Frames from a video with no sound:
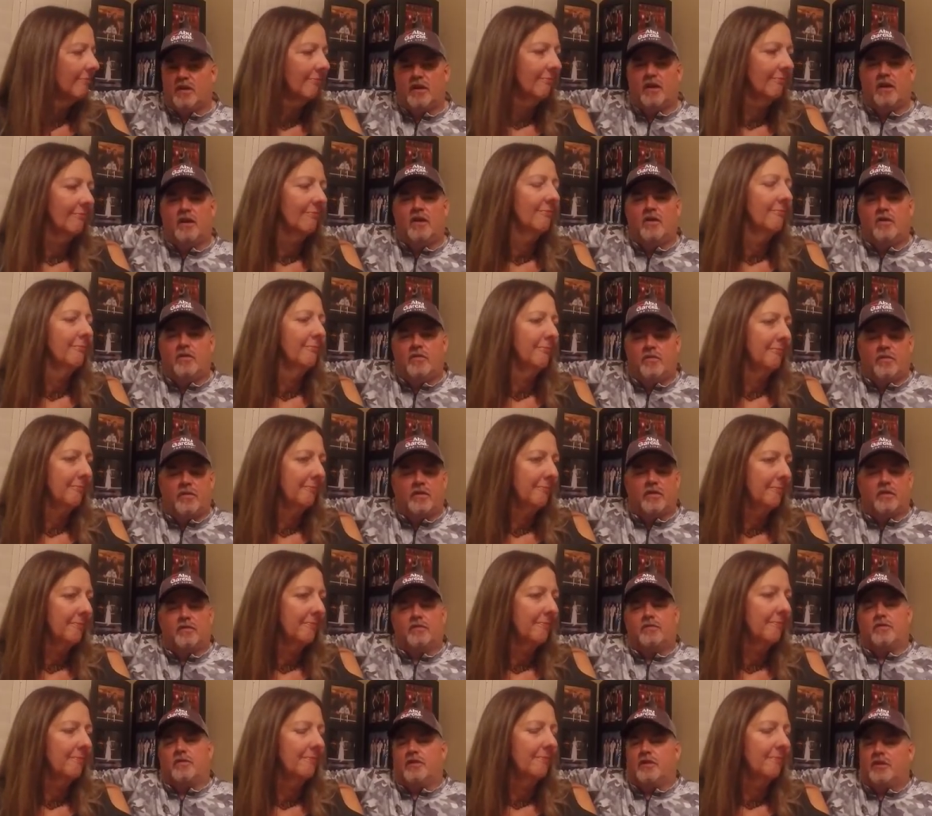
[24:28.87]
Speaker 1: to go
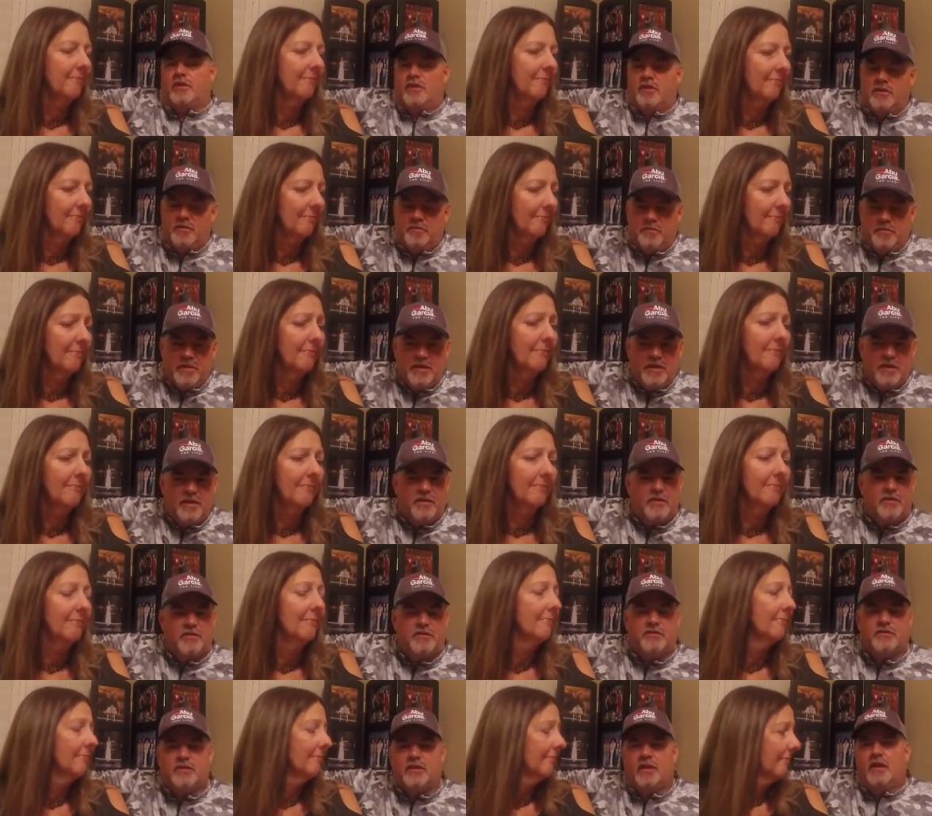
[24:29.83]
for for good
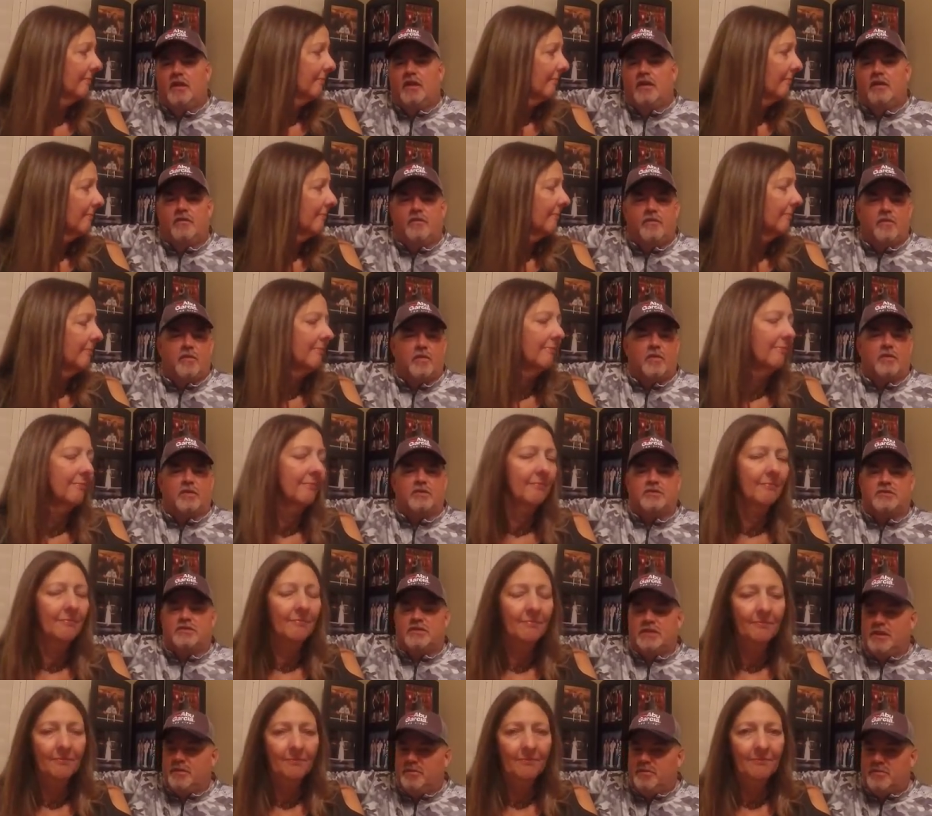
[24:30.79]
meals, mm-hmm. for
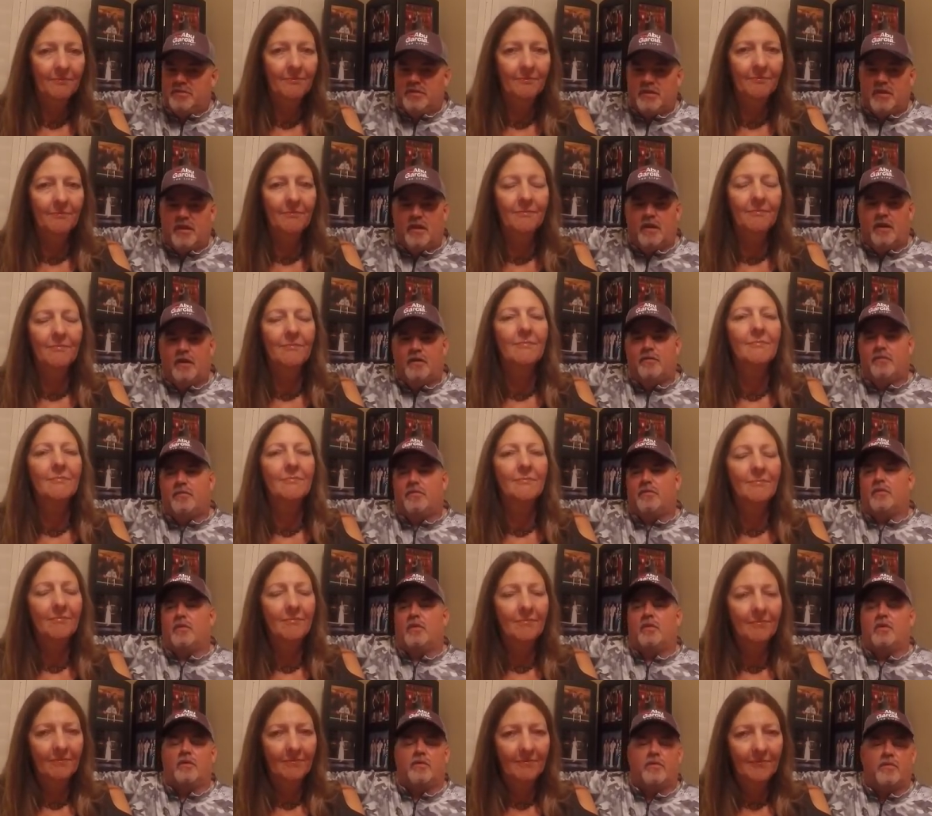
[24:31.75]
cheap stuff,
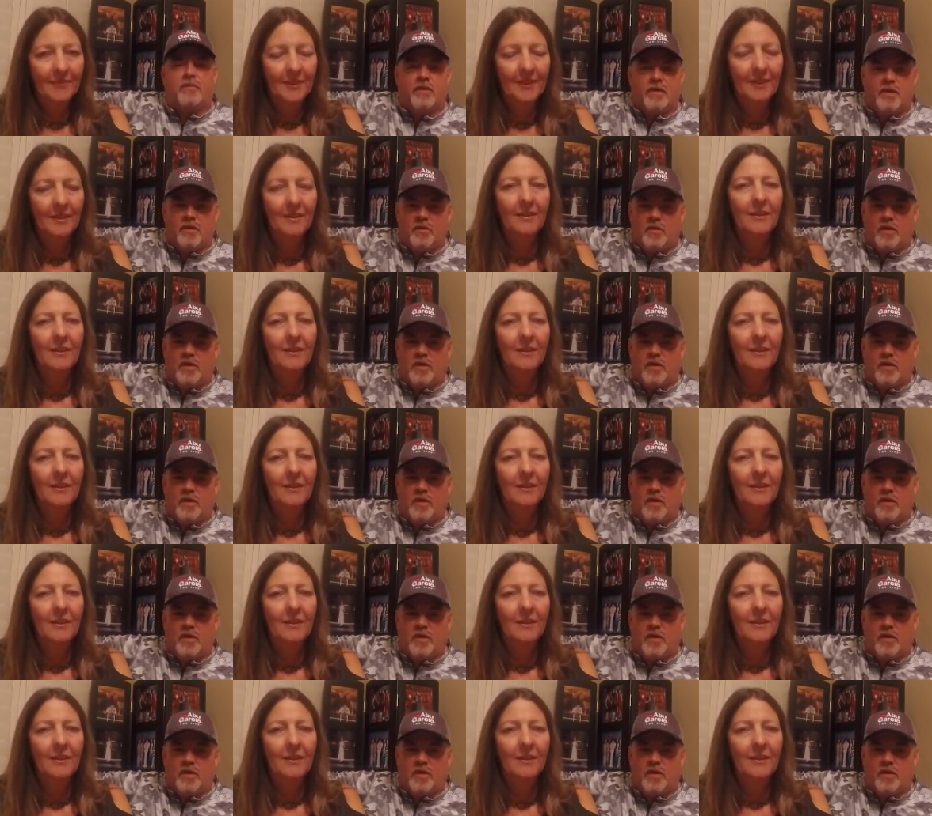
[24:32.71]
for free